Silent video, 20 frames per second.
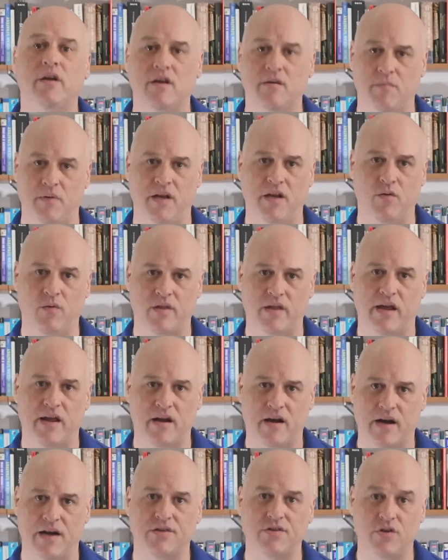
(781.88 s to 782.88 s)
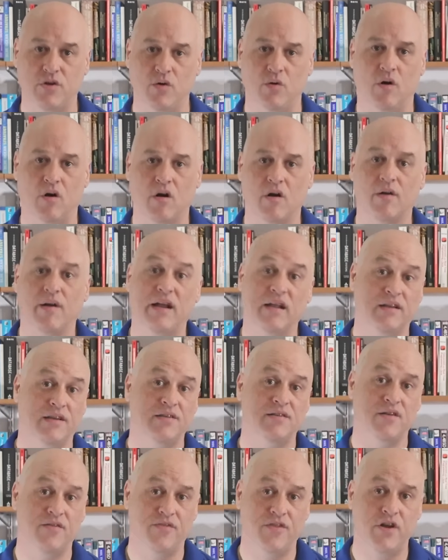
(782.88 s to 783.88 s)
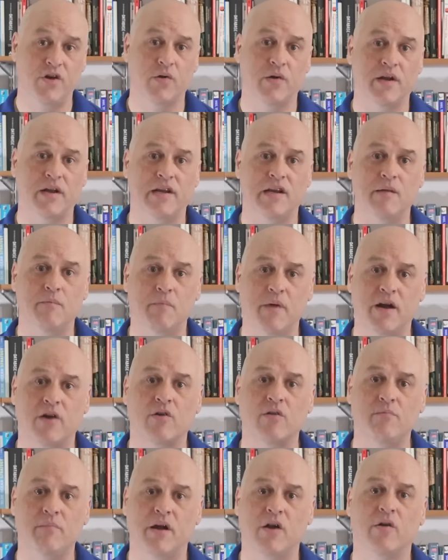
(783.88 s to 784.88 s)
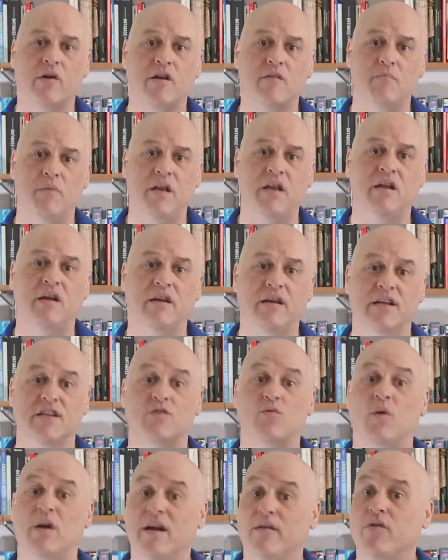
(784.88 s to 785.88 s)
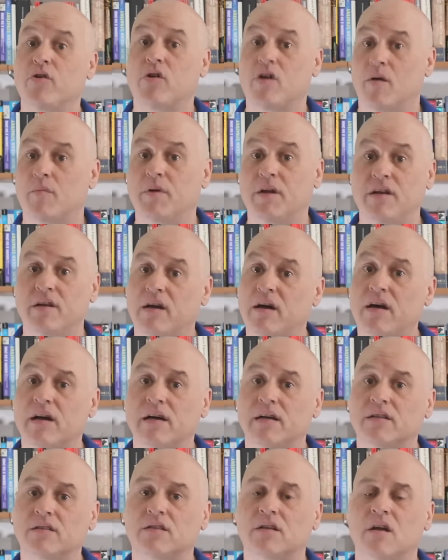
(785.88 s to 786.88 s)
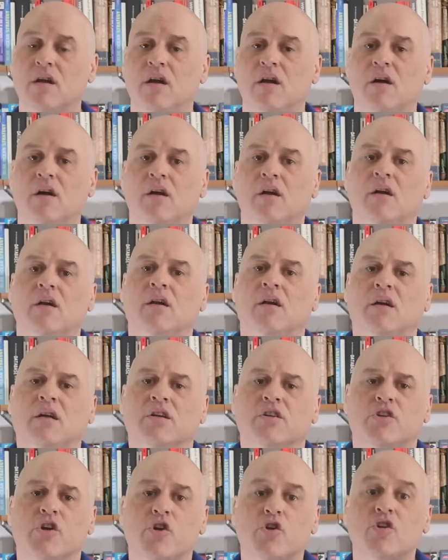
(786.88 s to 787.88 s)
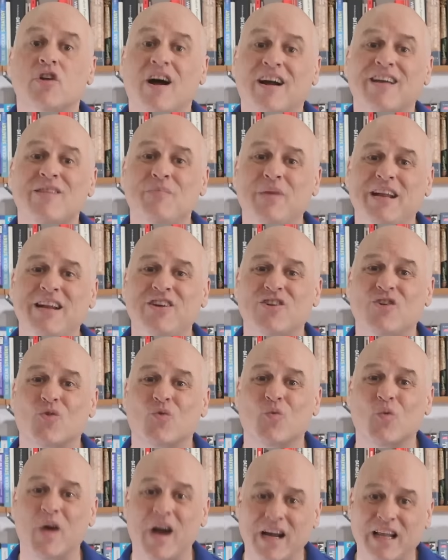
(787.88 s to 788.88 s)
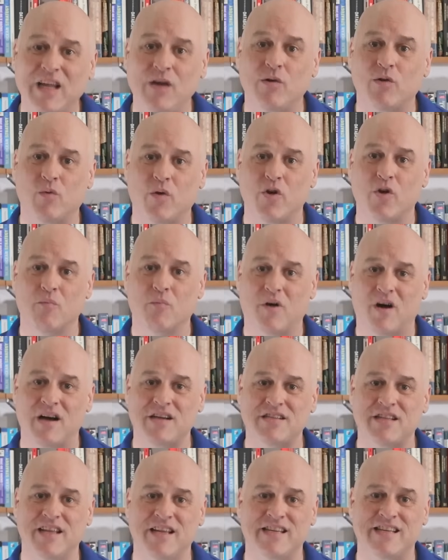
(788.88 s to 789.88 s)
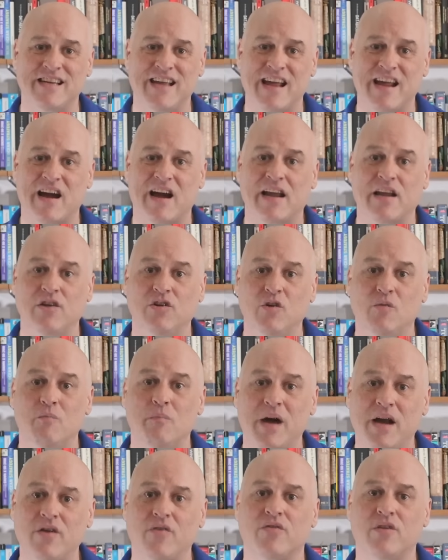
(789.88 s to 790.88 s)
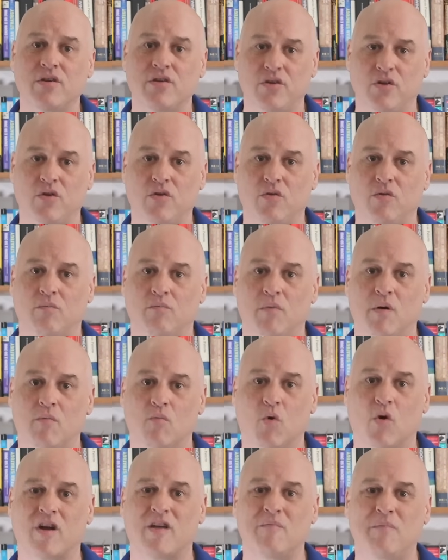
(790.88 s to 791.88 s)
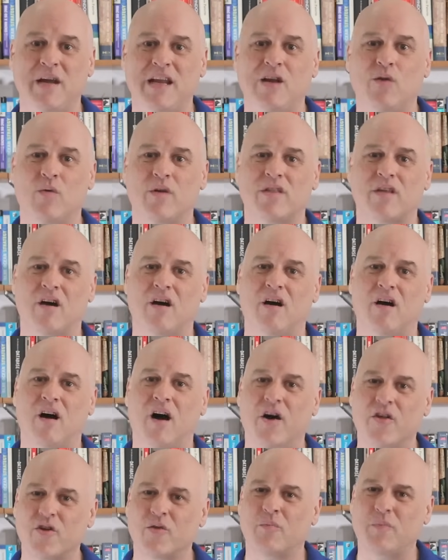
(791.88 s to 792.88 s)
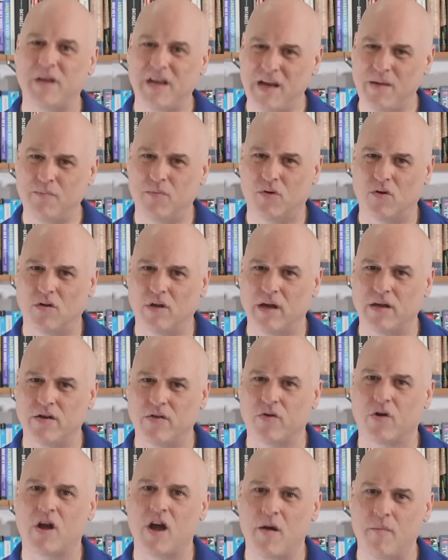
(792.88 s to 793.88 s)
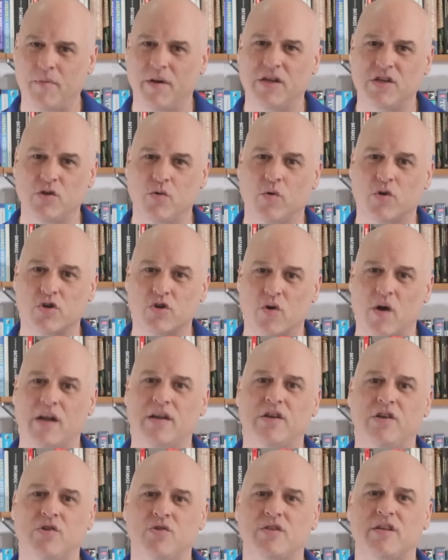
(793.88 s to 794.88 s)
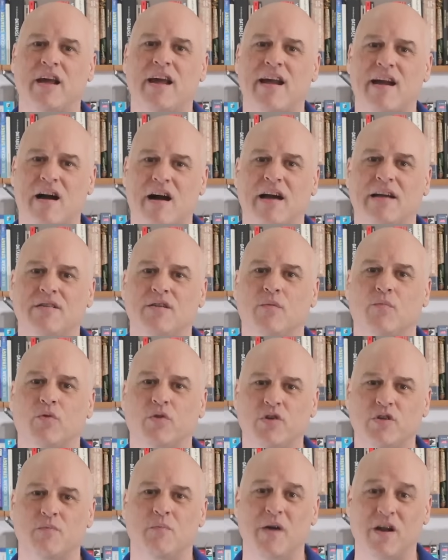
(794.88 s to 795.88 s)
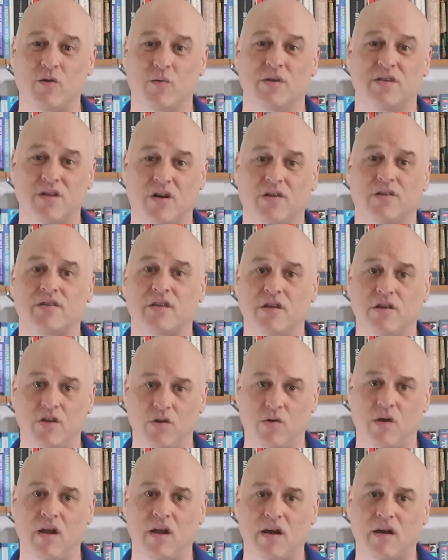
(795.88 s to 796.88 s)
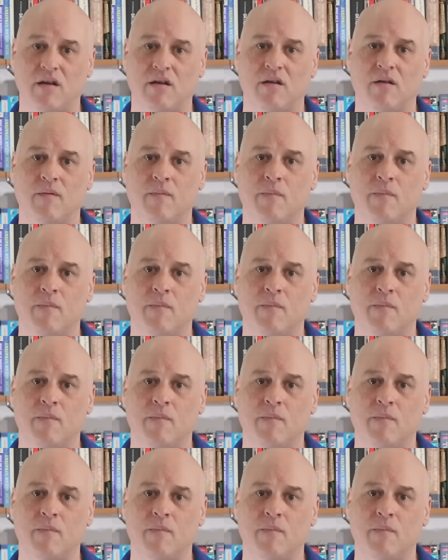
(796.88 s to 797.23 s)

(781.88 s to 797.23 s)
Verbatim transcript: competing with AIs who are, at least in theory, getting better and better at competing against whatever your company does. So you're not competing directly with what your boss thinks the AI can do better than you, but more competing with other people and other companies who are trying to use the AI to produce better results than you can.